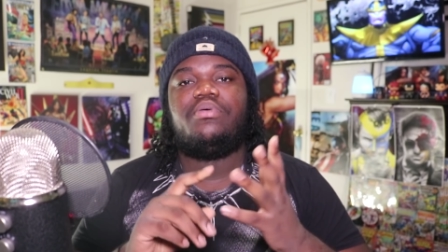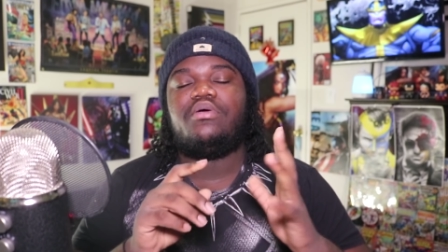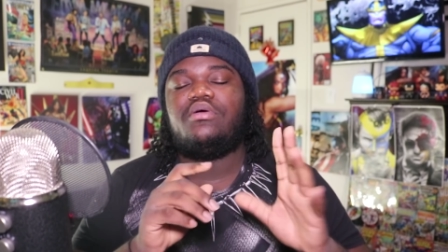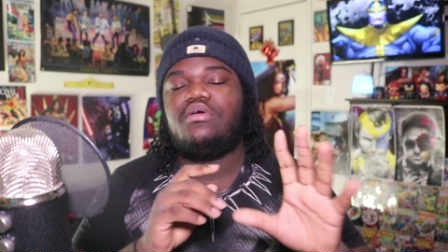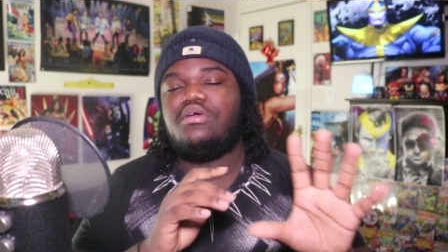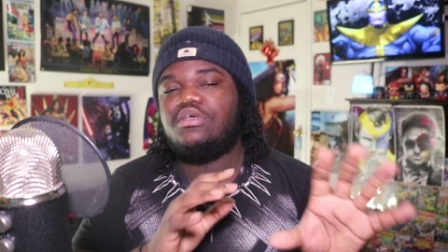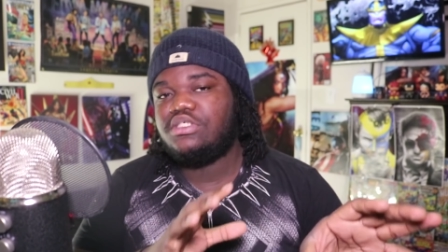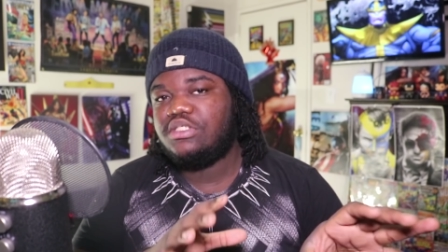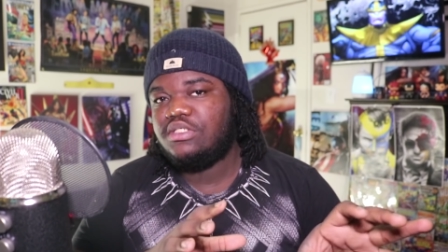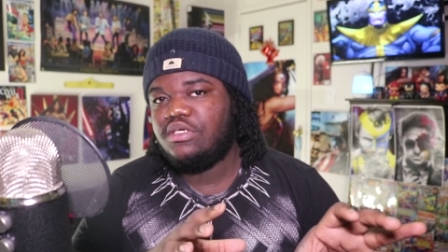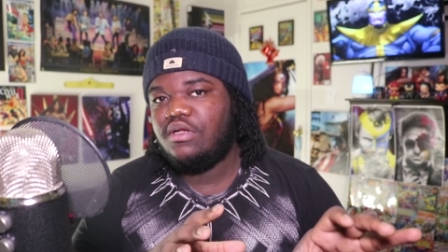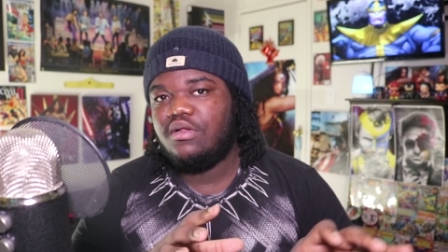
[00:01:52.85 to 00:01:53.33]

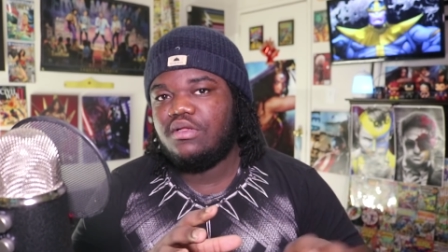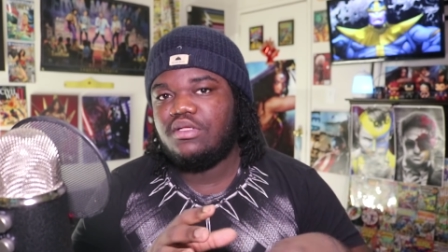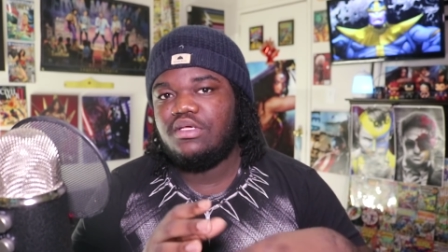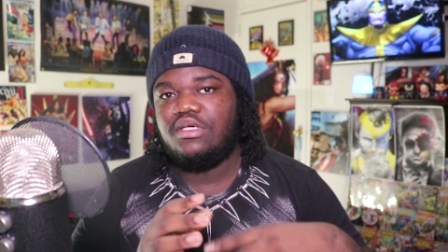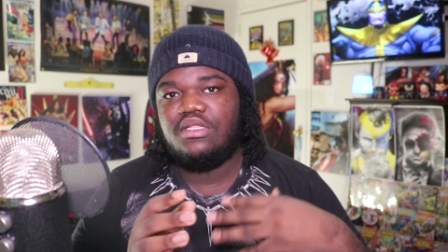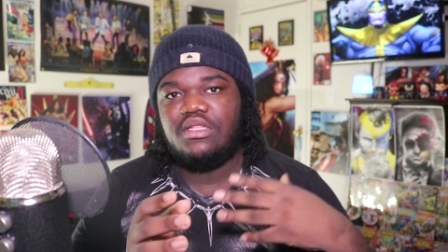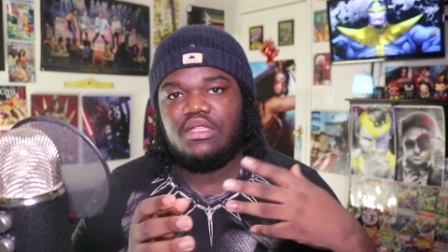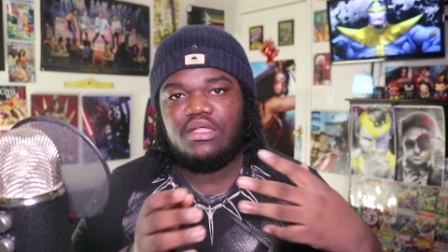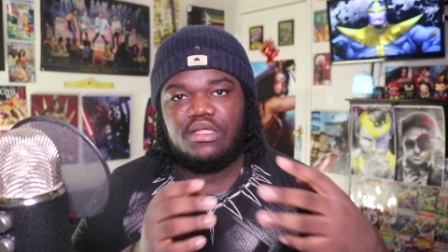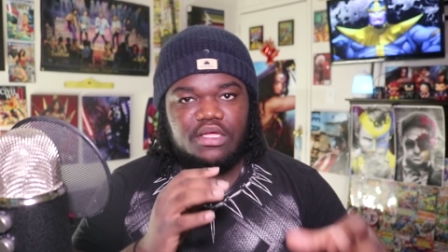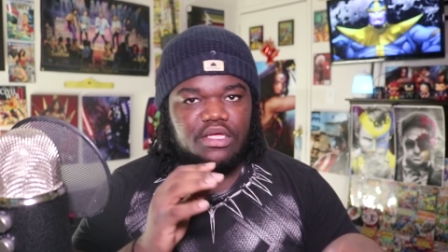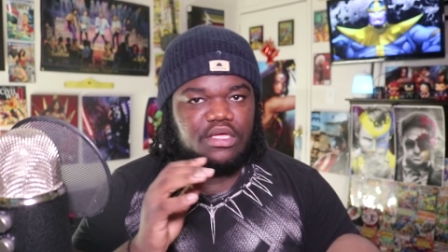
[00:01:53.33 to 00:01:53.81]

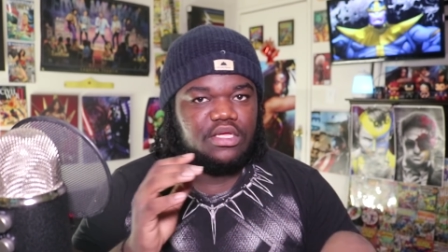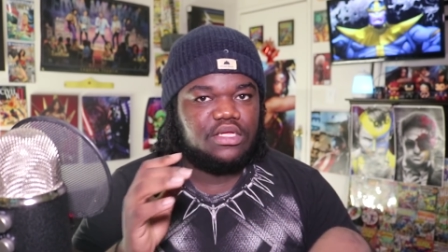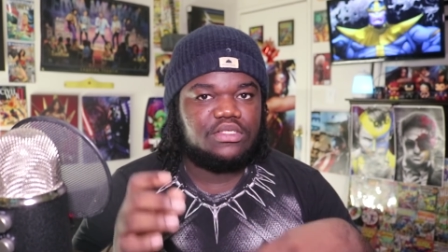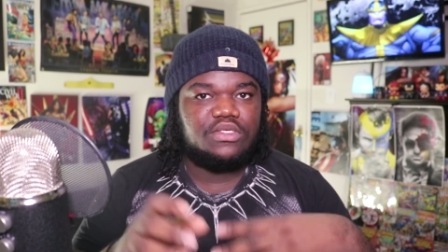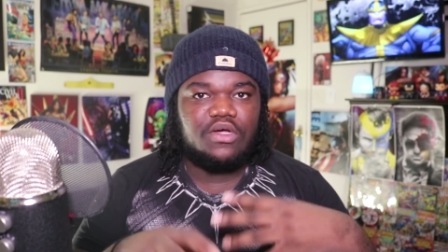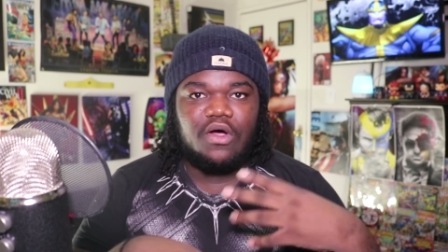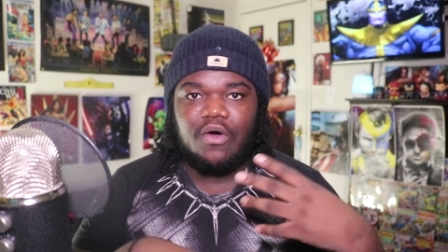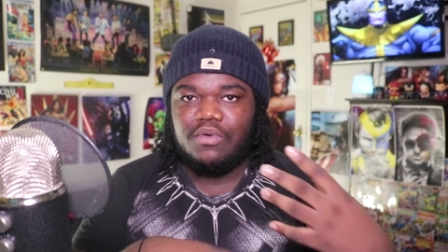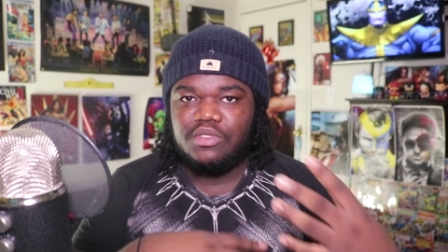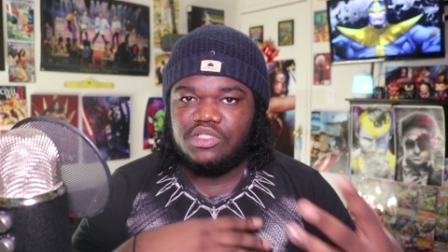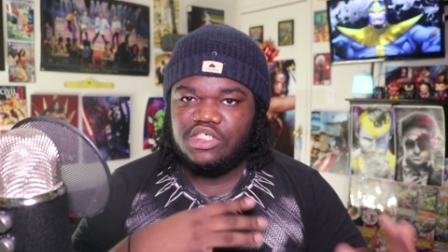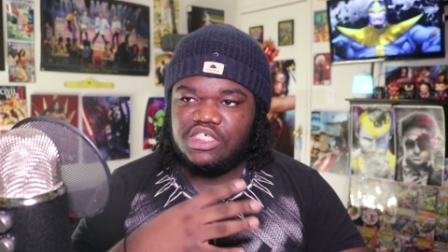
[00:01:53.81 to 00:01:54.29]
Personally,
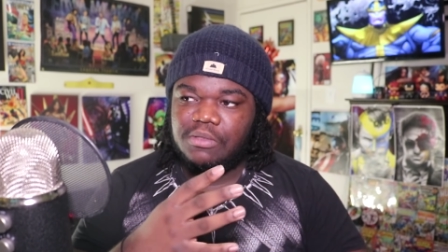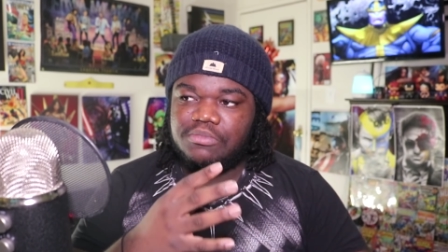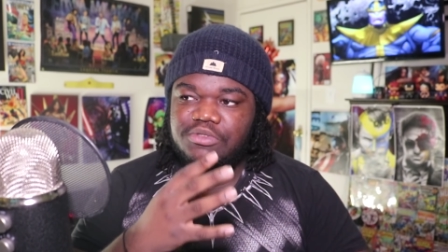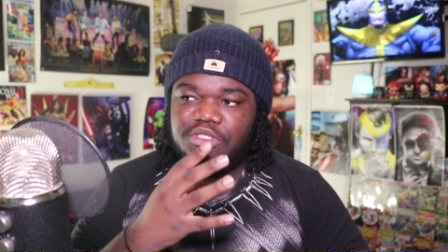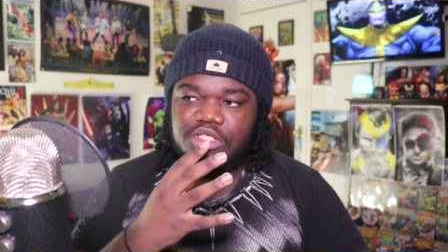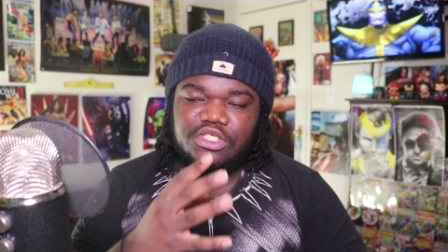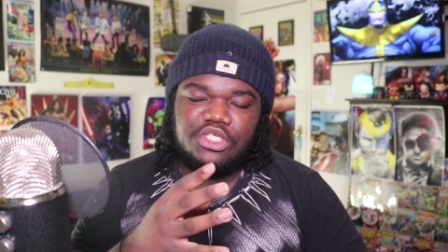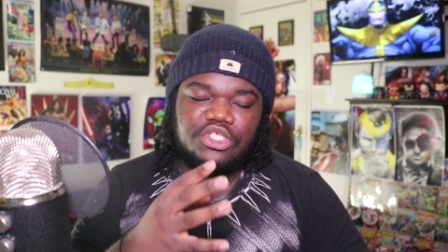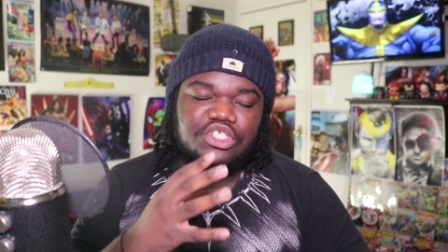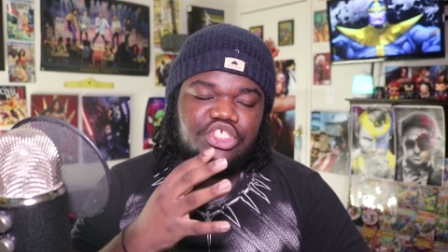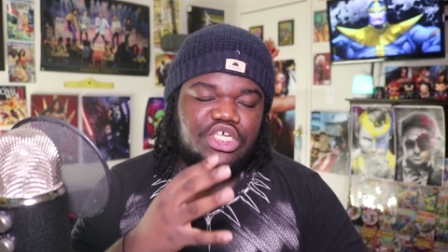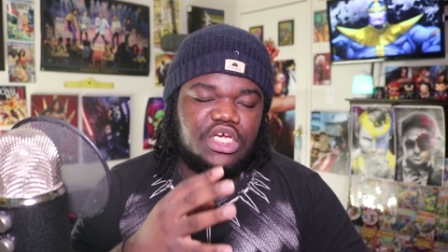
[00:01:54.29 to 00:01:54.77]
it's always
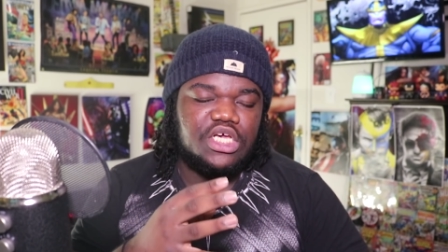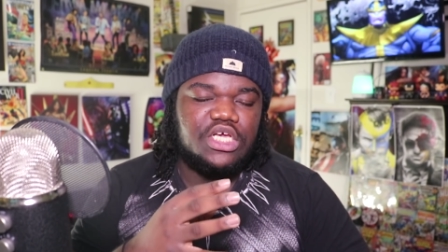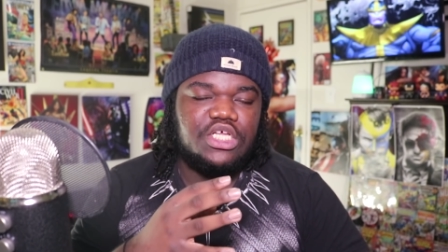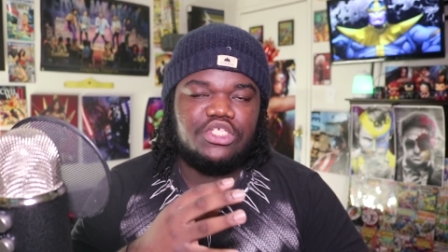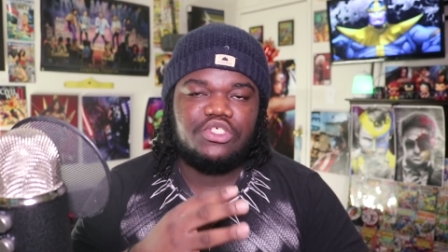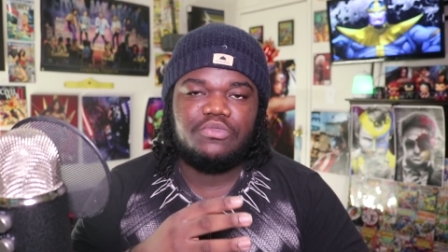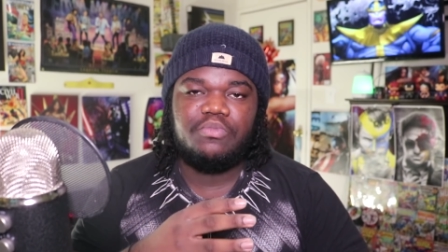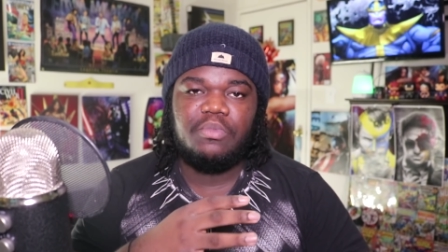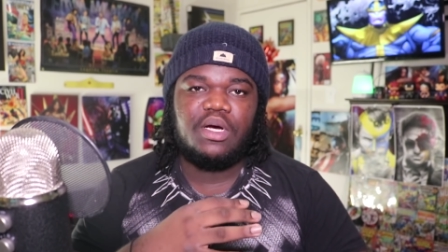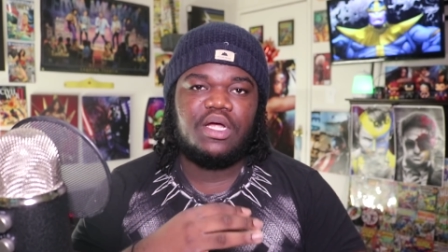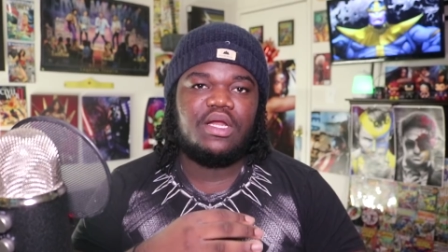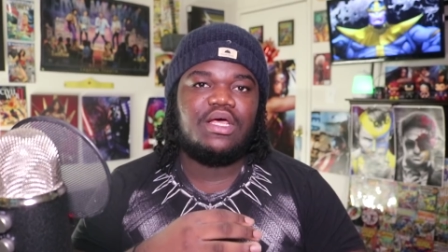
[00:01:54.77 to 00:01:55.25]
subject to
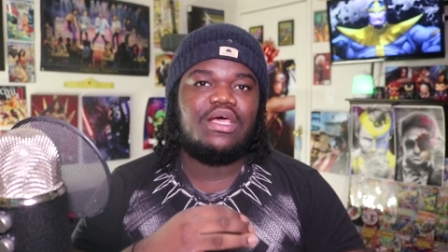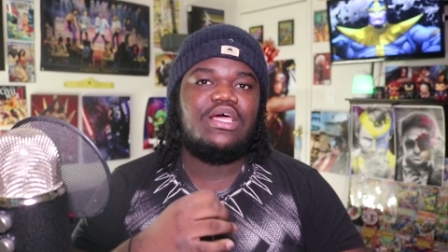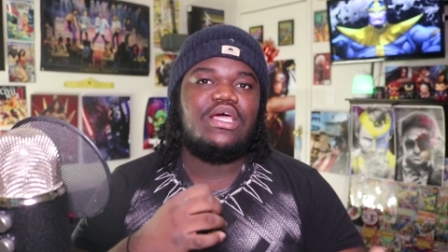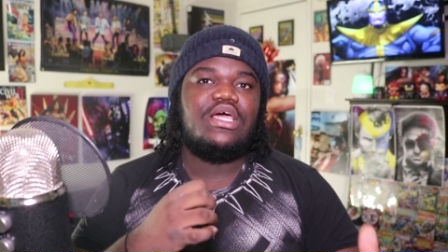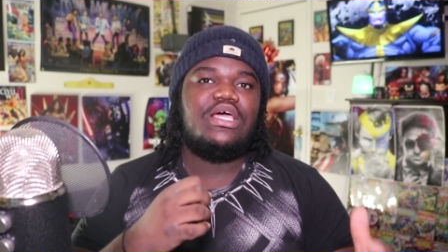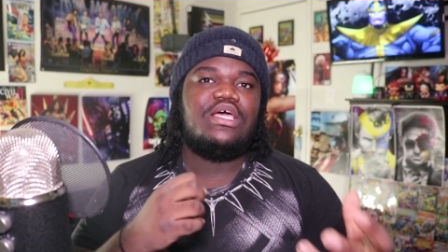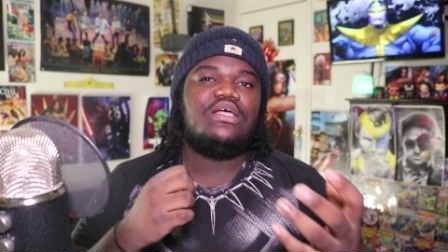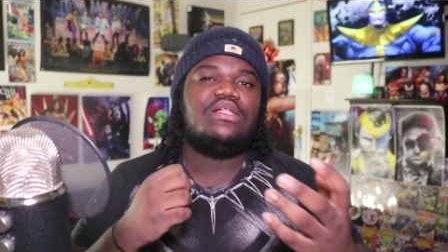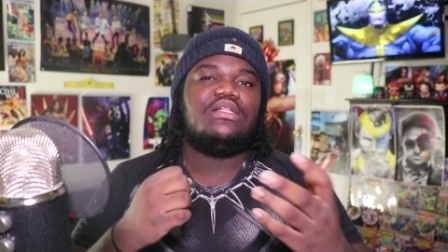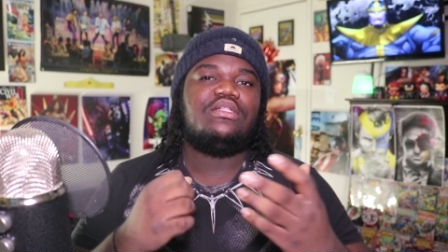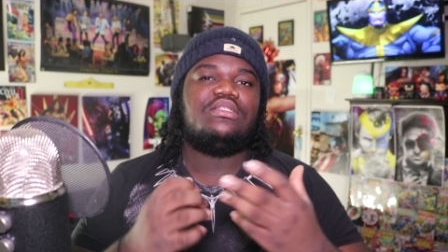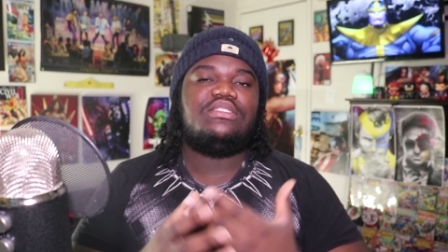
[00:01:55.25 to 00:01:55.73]
change, but
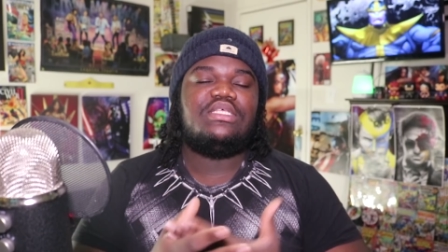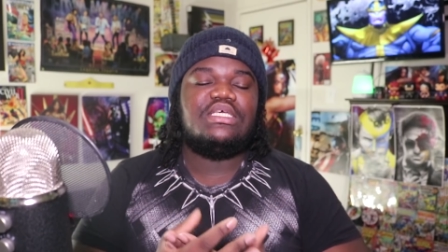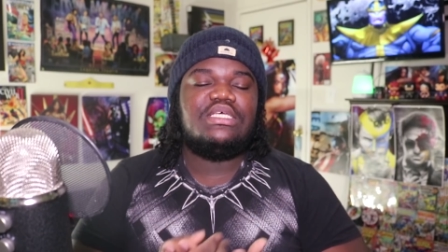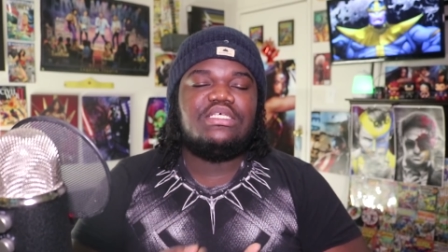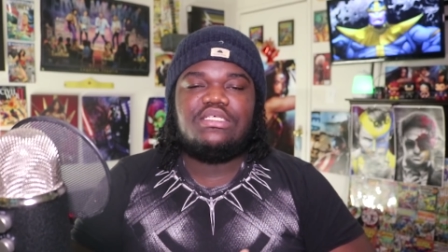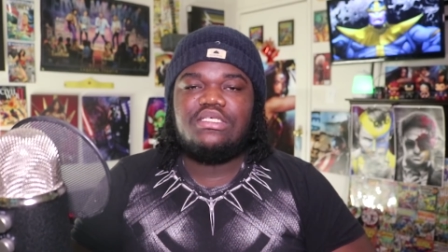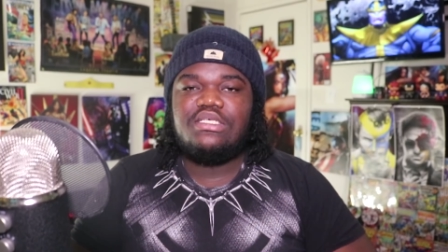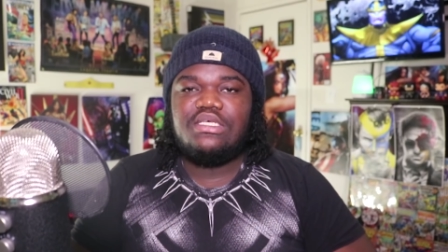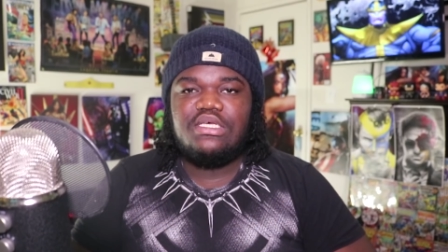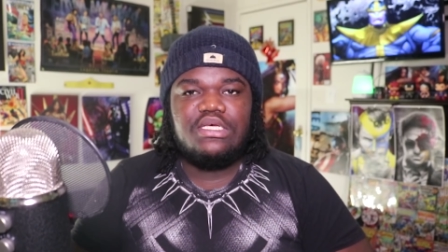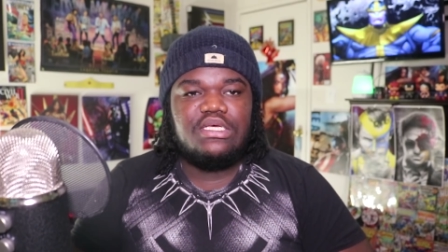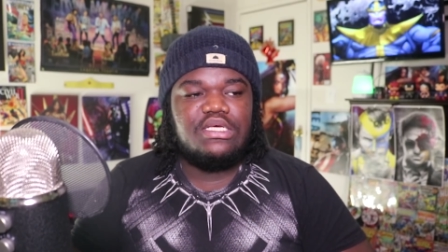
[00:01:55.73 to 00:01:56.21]

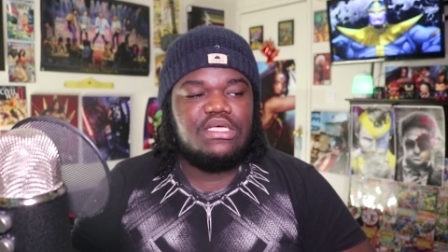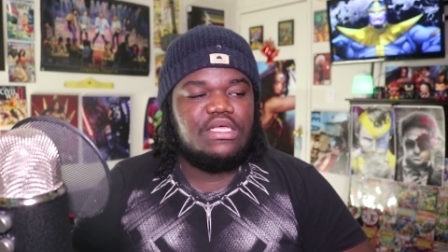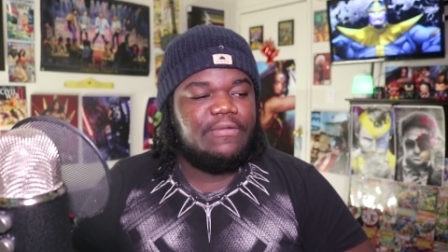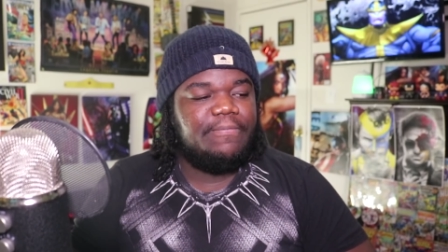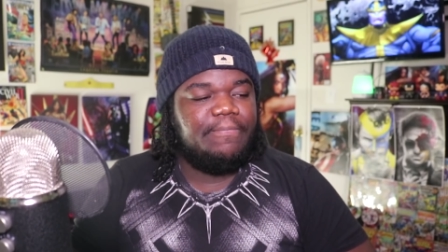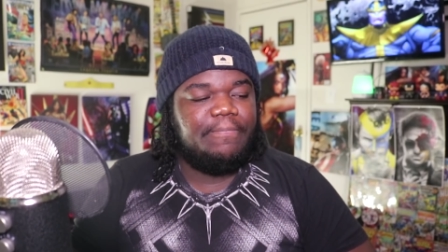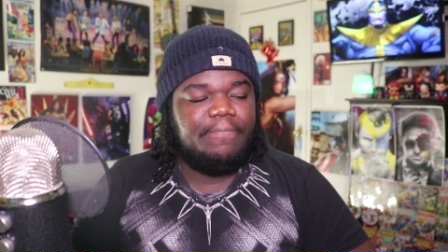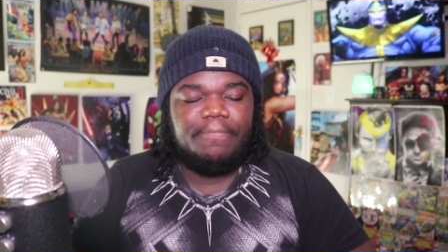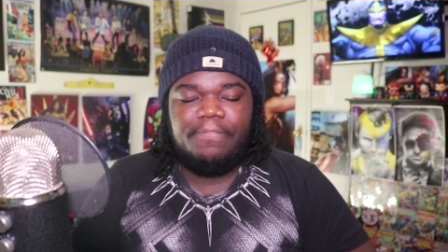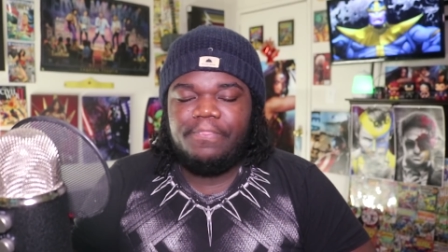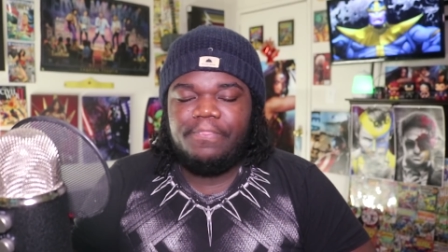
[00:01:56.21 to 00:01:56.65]
DC